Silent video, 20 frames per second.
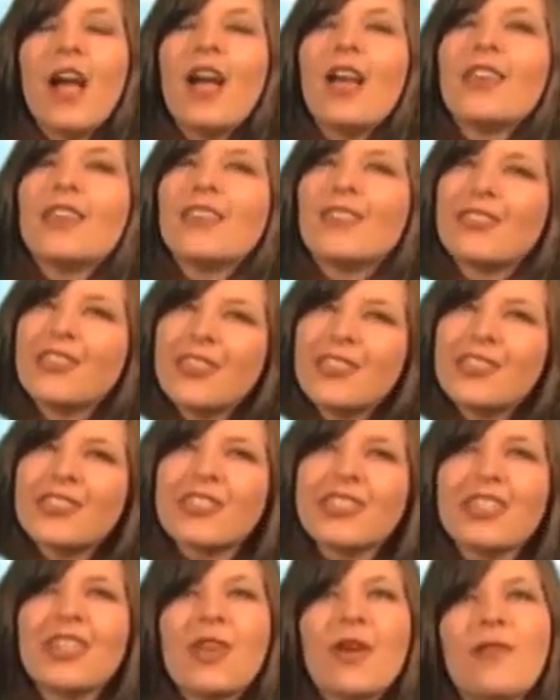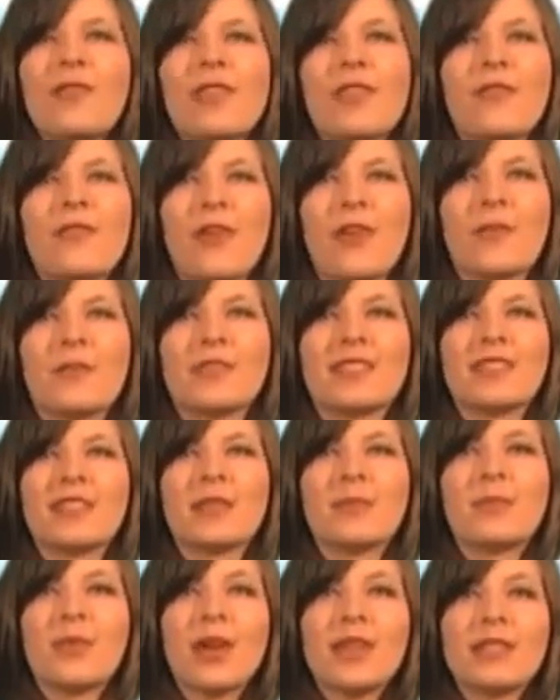You'll usually know if the verb is in the
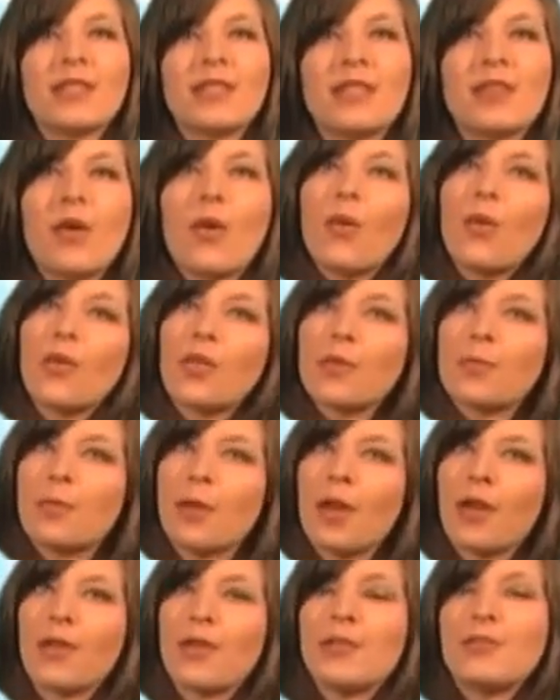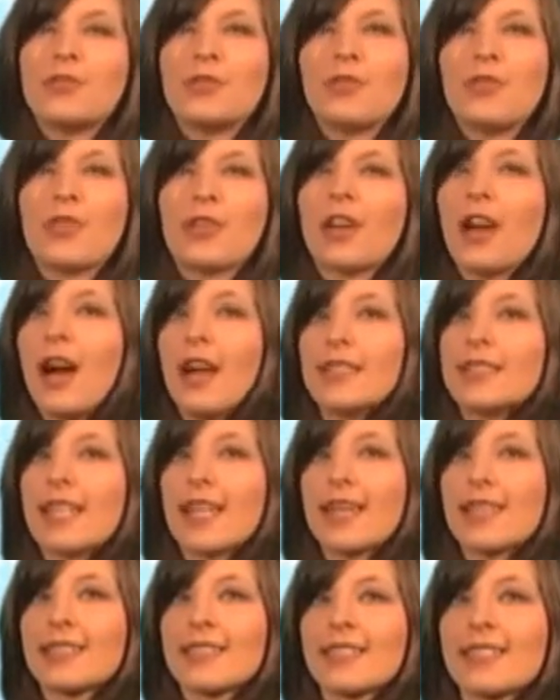present or the preterite due to the
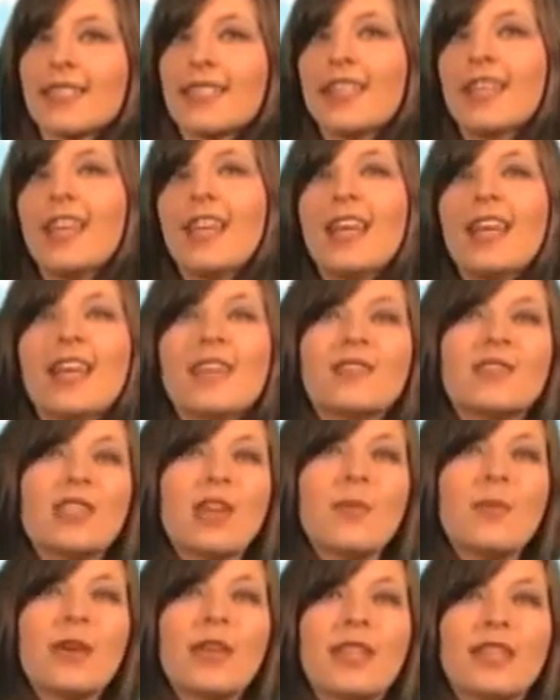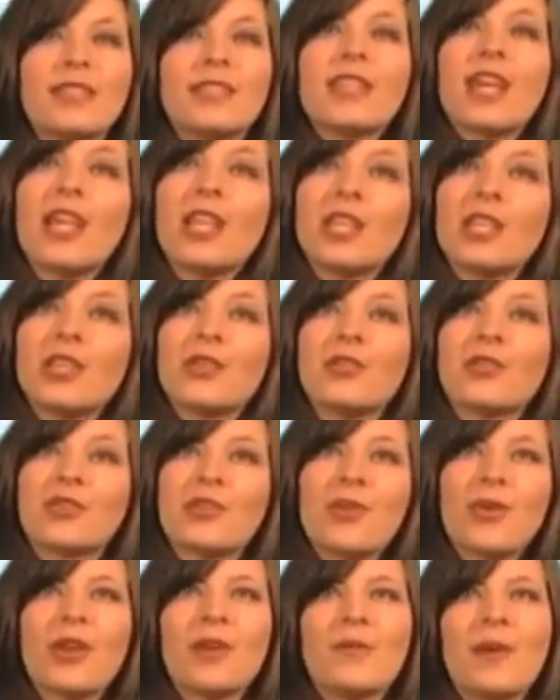context. If someone is telling you a
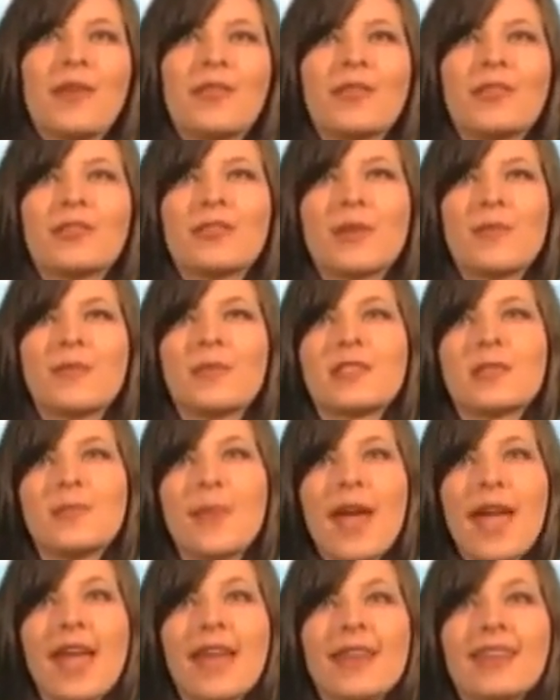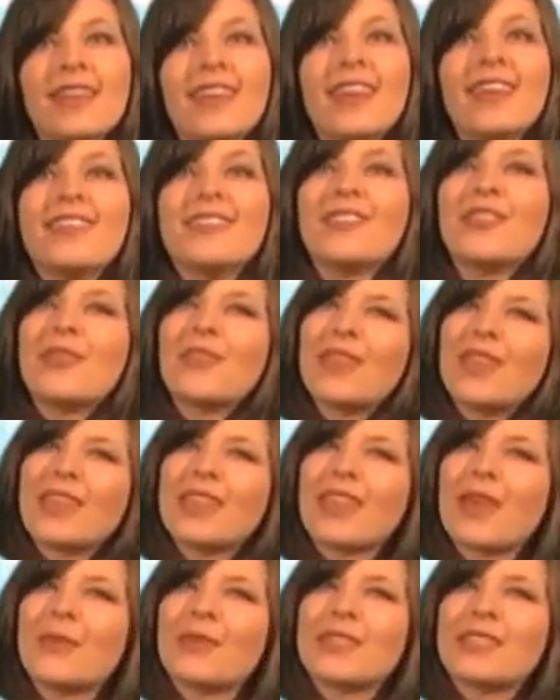story about their trip to Spain, do you think
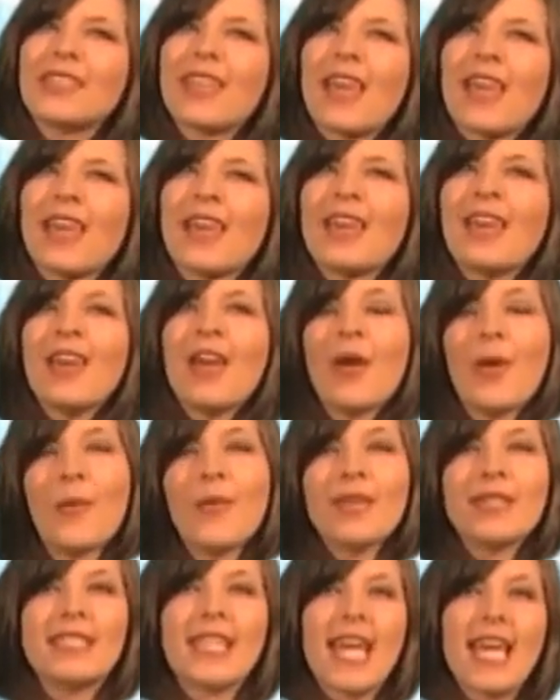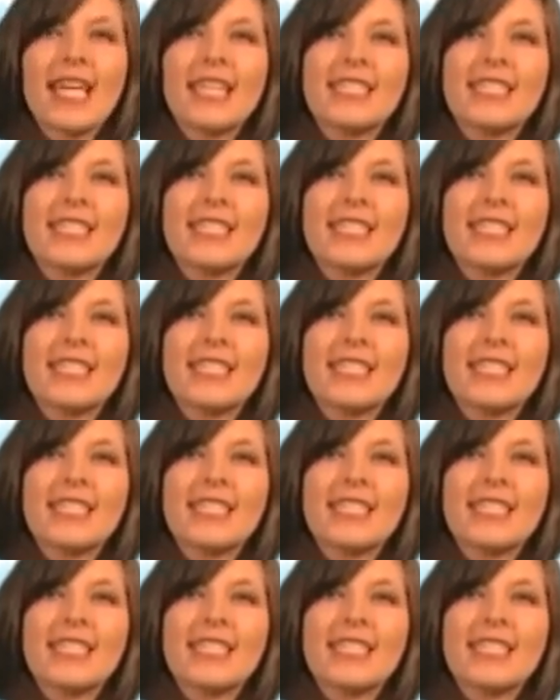they would say, "We take